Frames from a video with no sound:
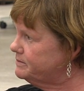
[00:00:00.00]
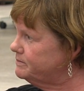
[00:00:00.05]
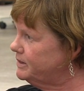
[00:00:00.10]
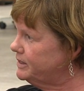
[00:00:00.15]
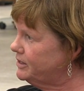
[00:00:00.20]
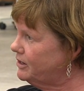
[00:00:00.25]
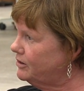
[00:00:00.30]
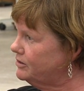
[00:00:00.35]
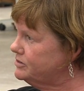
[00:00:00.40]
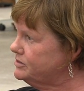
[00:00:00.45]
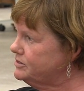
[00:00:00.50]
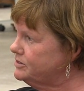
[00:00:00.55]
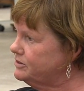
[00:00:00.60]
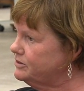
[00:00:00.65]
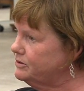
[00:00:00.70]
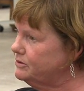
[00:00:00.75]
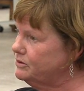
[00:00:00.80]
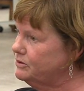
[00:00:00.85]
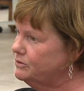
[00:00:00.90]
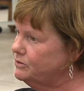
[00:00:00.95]
but
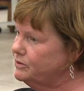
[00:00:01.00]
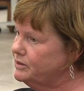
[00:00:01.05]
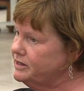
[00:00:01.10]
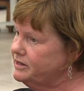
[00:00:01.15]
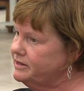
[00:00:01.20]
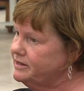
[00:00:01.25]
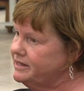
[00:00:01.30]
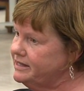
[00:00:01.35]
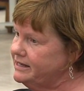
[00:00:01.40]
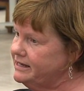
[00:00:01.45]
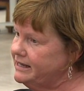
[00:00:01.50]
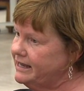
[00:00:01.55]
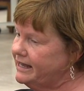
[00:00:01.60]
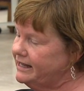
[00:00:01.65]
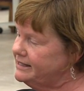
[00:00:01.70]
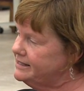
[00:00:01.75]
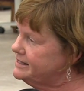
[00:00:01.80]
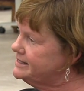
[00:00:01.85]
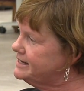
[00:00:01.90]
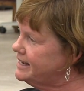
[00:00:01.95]
also with the
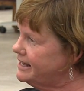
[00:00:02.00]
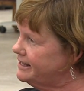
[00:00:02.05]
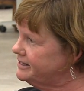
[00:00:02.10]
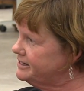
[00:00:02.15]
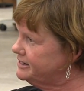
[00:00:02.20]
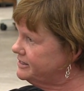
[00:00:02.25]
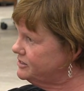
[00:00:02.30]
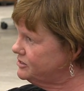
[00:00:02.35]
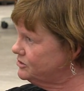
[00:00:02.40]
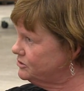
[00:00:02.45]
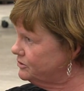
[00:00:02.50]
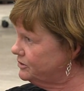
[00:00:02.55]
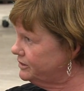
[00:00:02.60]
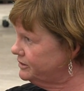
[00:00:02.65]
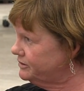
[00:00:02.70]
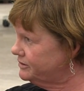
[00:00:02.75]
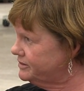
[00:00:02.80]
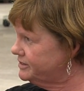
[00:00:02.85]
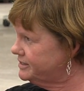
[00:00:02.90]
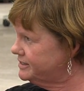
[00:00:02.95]
Ellis County
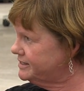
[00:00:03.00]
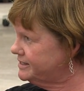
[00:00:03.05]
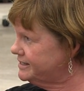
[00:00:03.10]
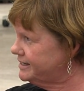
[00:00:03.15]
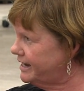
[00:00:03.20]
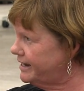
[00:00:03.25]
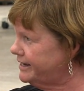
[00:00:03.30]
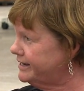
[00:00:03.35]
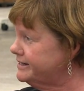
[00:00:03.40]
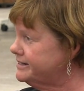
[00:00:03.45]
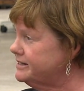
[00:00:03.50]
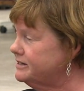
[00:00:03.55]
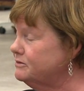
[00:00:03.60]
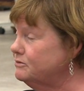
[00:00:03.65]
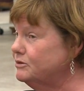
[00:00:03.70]
Historical Society,